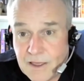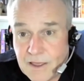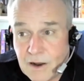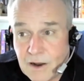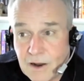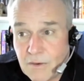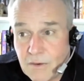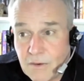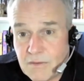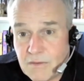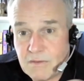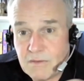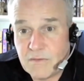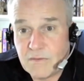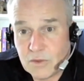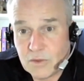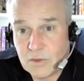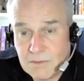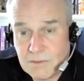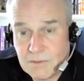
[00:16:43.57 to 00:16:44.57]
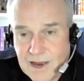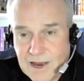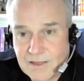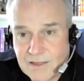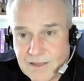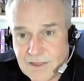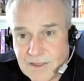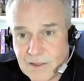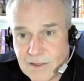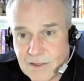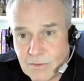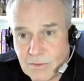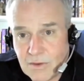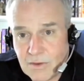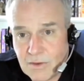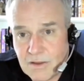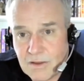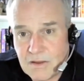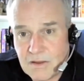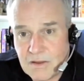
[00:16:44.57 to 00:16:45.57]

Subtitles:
you know, 40 minutes to,